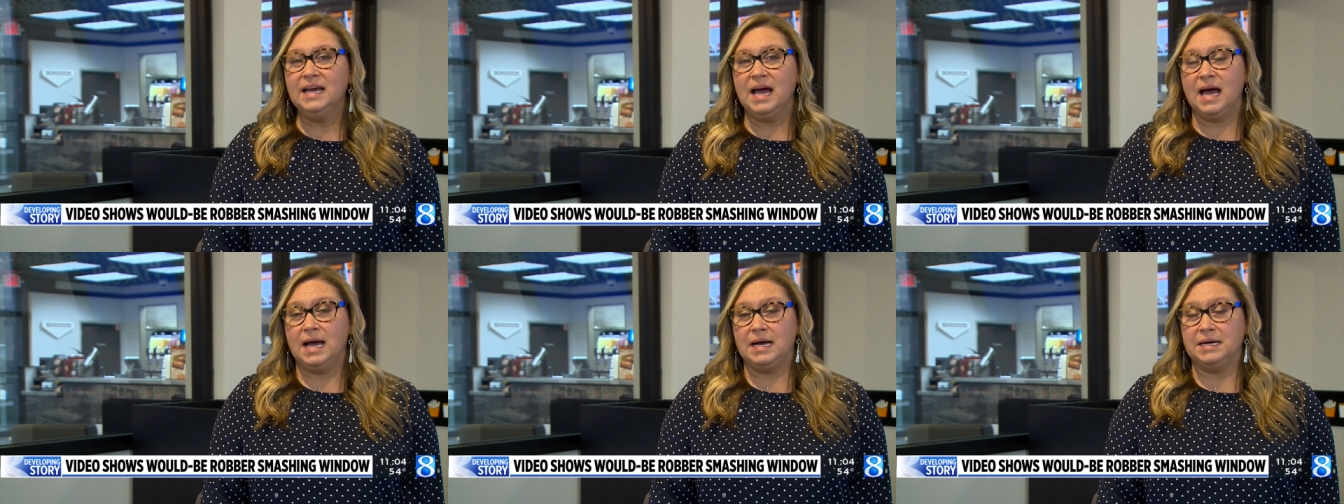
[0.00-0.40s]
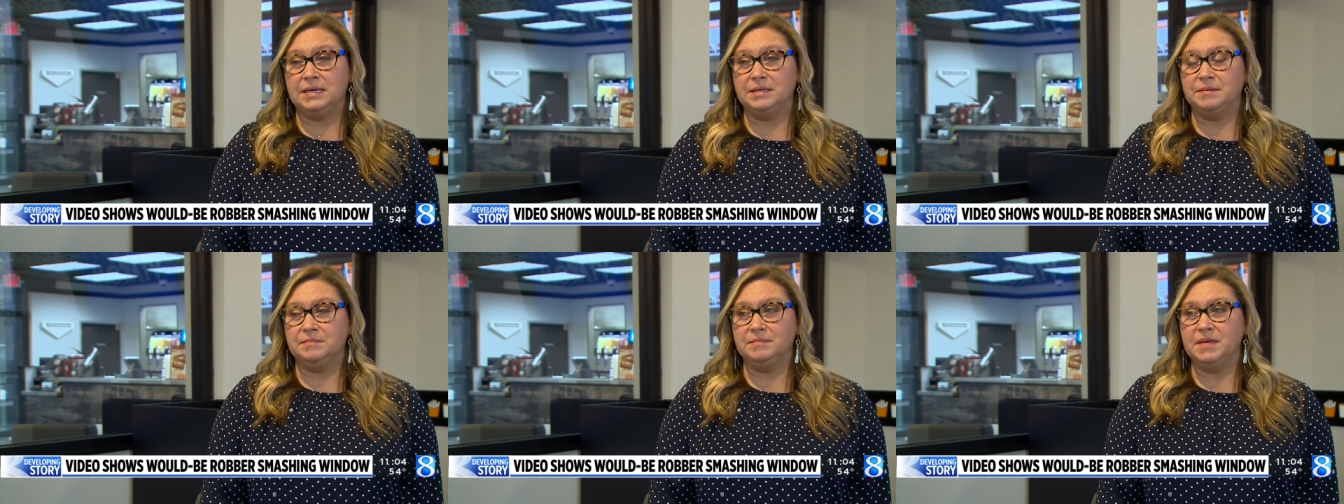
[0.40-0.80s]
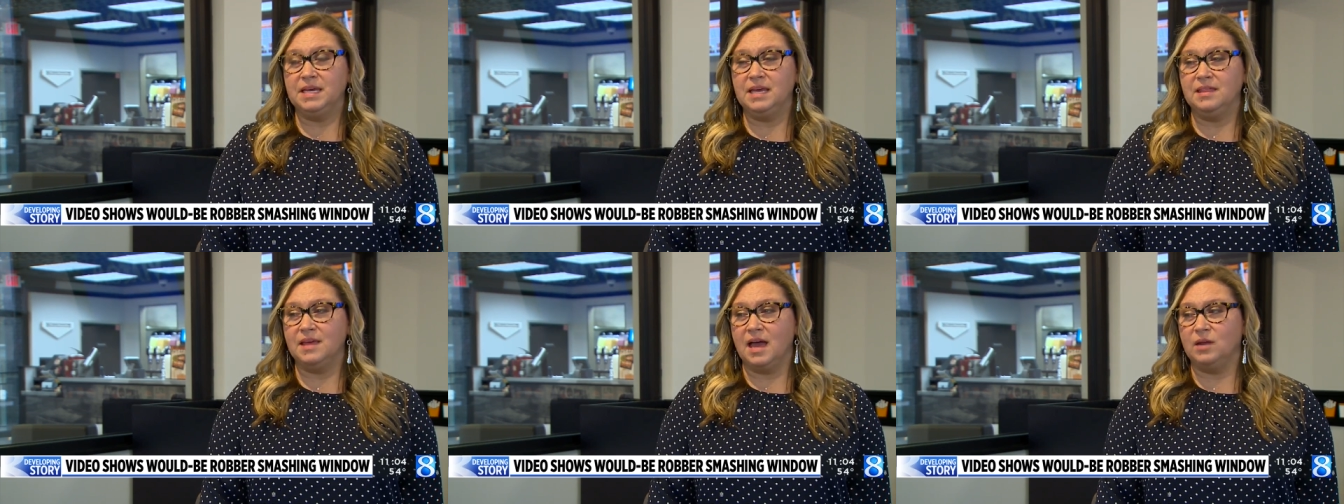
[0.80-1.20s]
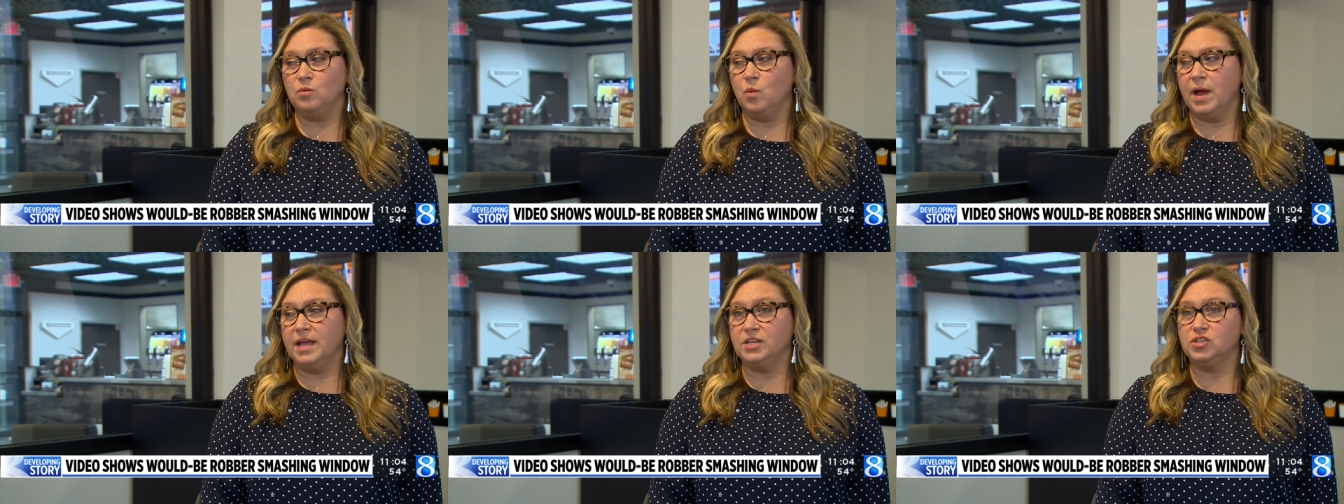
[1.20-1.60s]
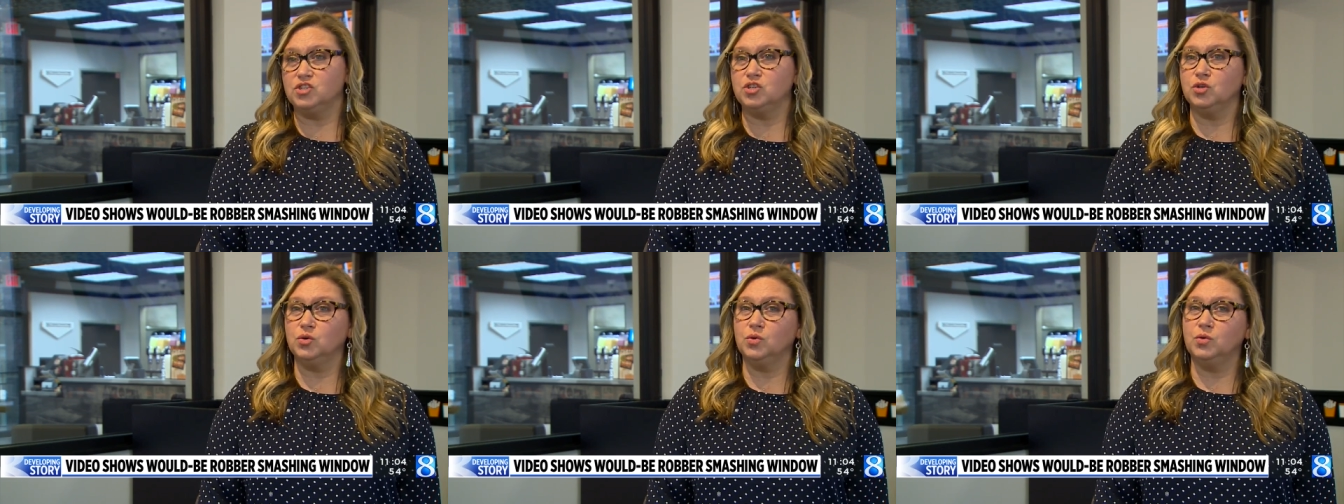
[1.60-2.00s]
Um, he then went
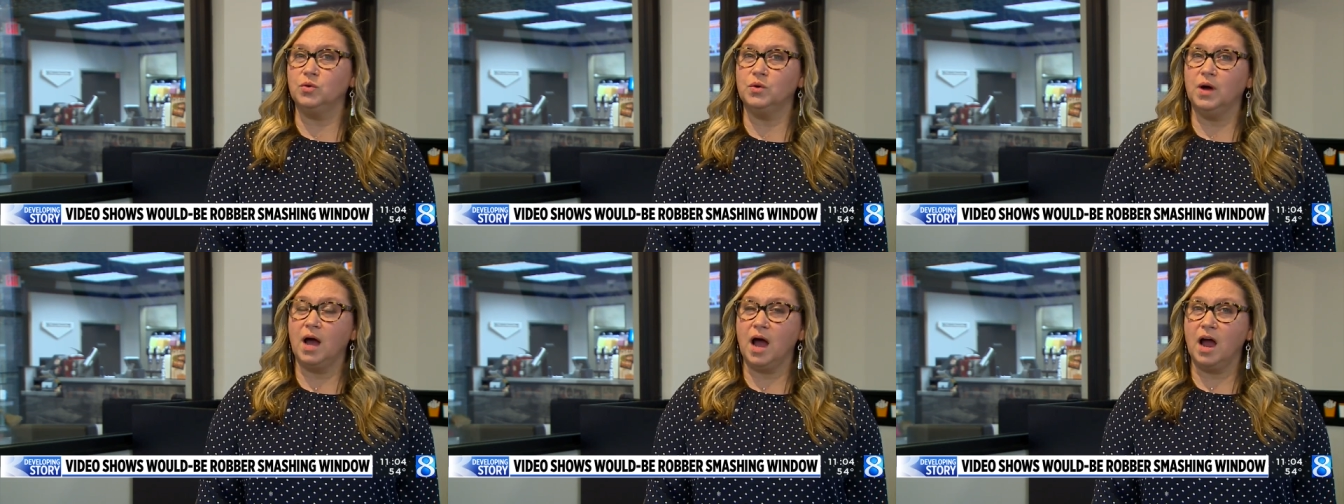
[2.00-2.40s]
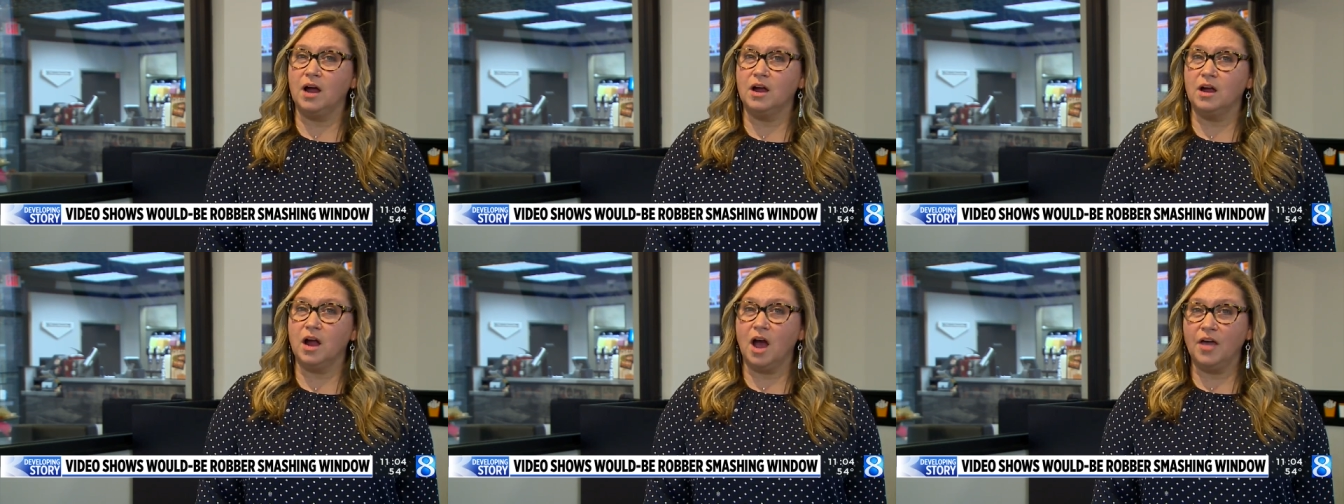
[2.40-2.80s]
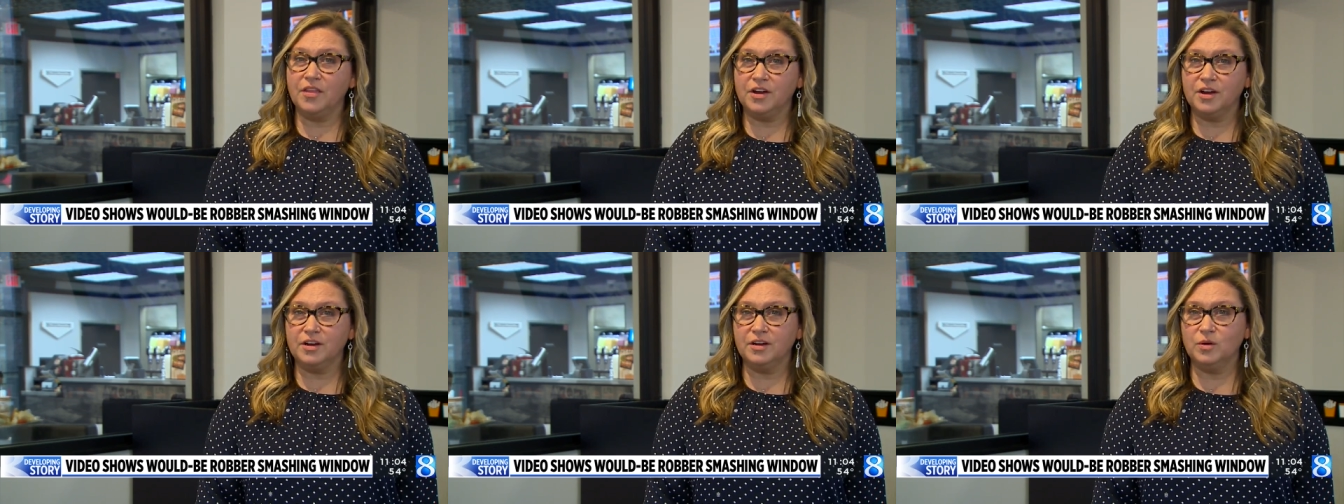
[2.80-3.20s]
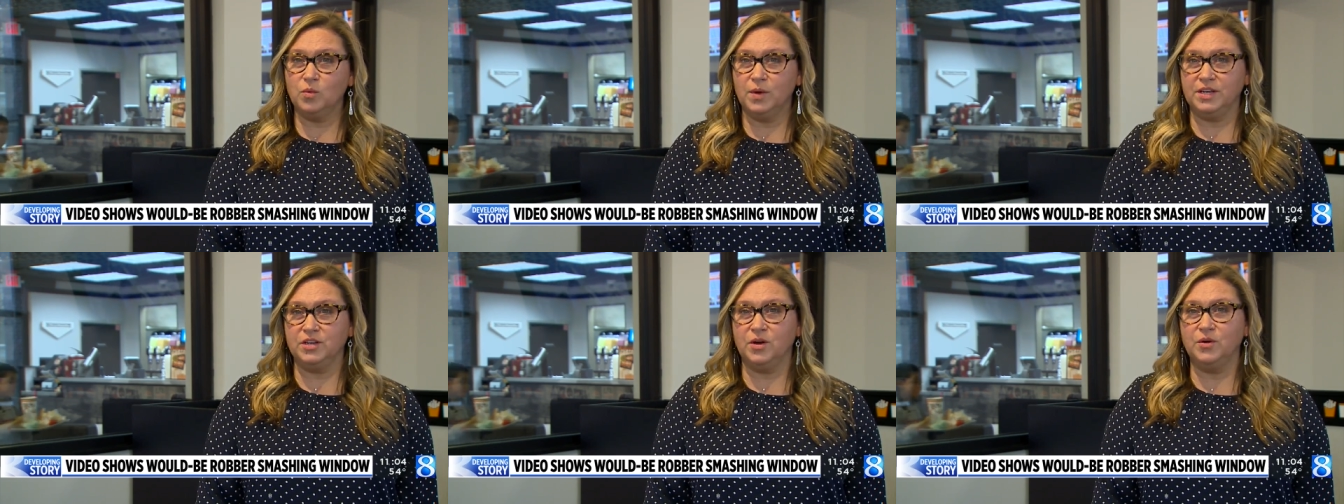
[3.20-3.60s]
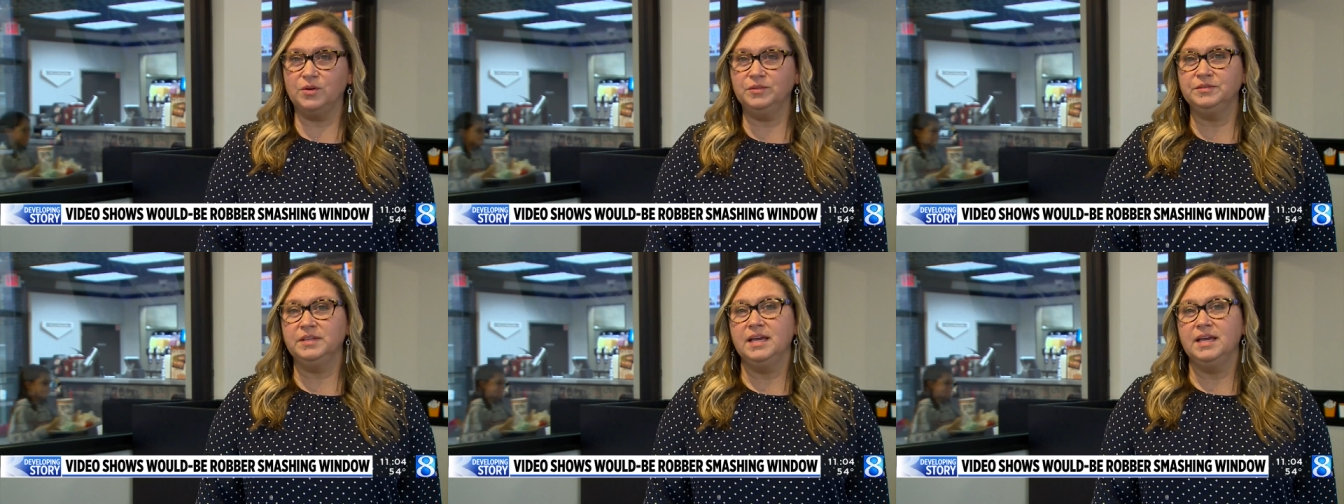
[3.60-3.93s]
to our other window